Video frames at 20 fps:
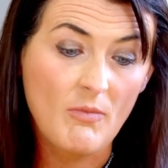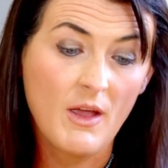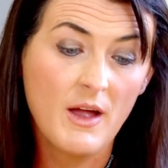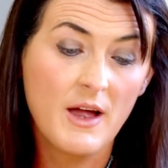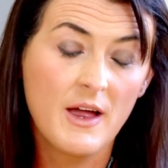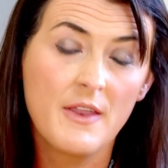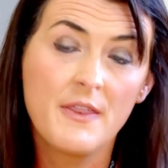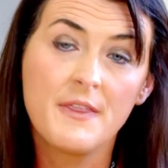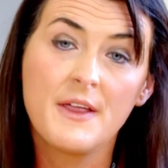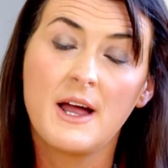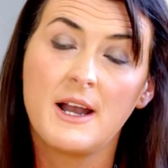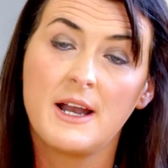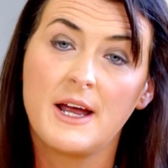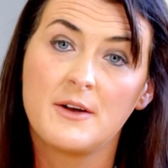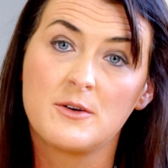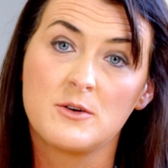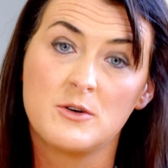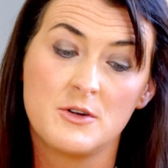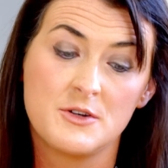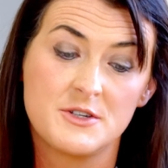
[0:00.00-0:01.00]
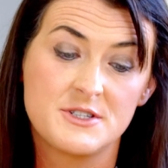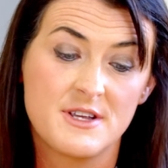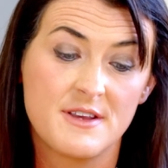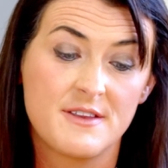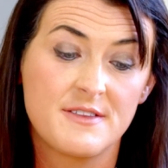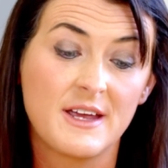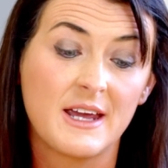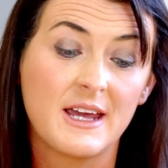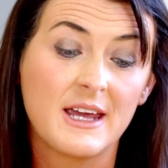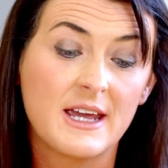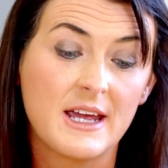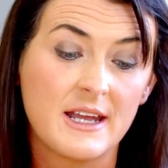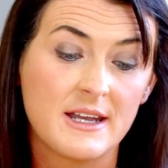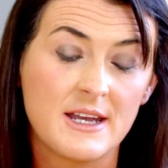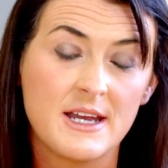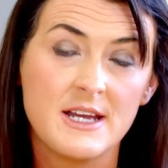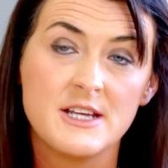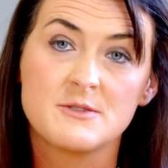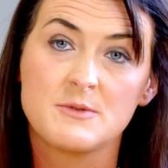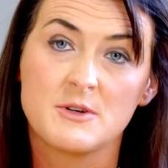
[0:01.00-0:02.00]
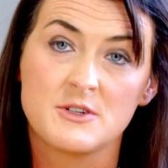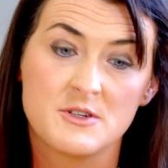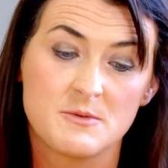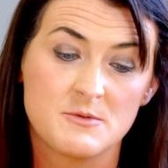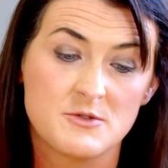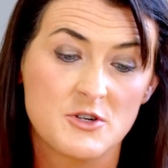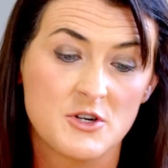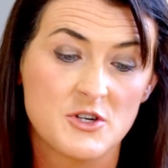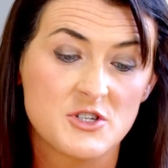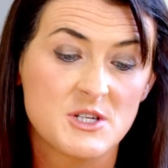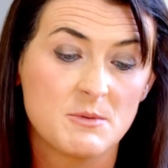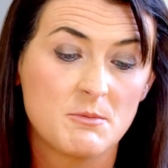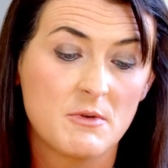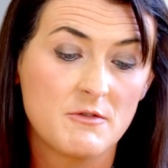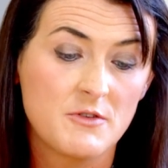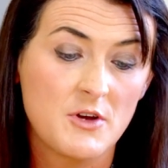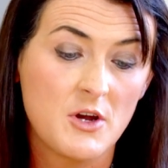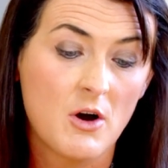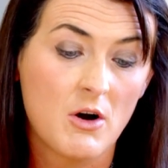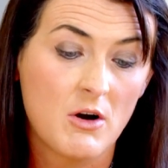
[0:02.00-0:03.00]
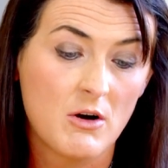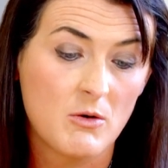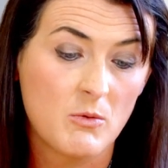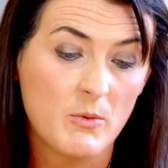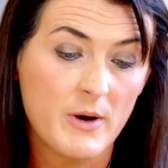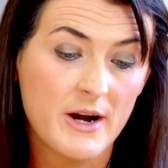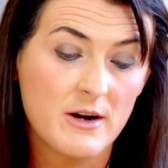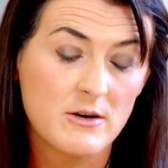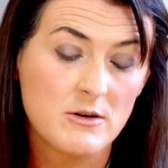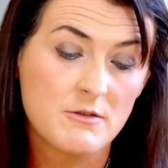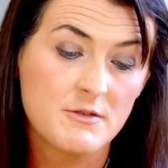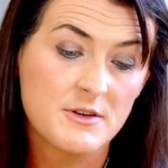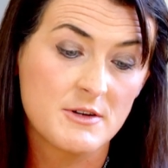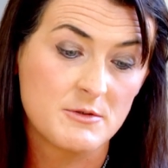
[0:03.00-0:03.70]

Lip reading: And that led on to Think Kidneys, which I'm sure some of you are aware of,